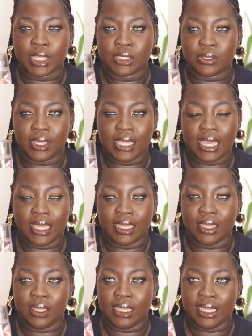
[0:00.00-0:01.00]
So yeah,
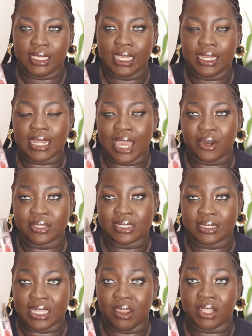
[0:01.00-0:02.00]
again, I got
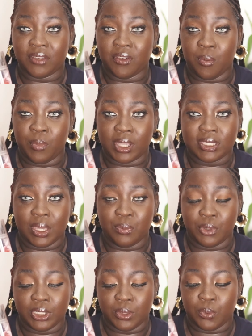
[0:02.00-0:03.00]
this directly from Bath and
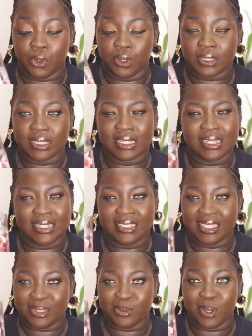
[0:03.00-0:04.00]
Body Works.
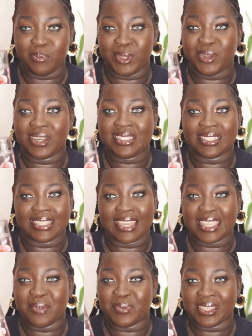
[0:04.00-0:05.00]
This one, because it's
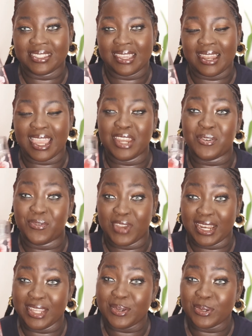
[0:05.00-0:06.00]
like their best seller, it
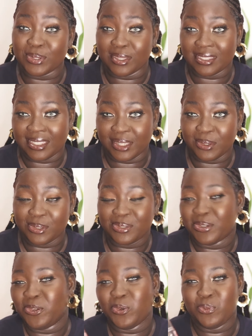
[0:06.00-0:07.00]
rarely goes on sale,
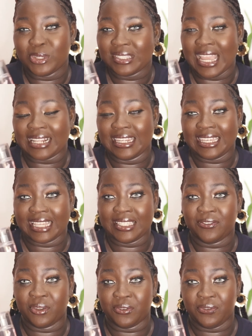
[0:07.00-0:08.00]
so you'll most likely get
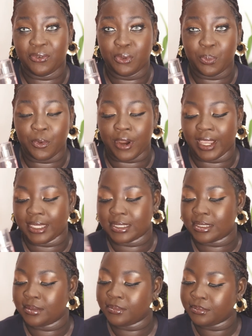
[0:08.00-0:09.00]
it for the full price.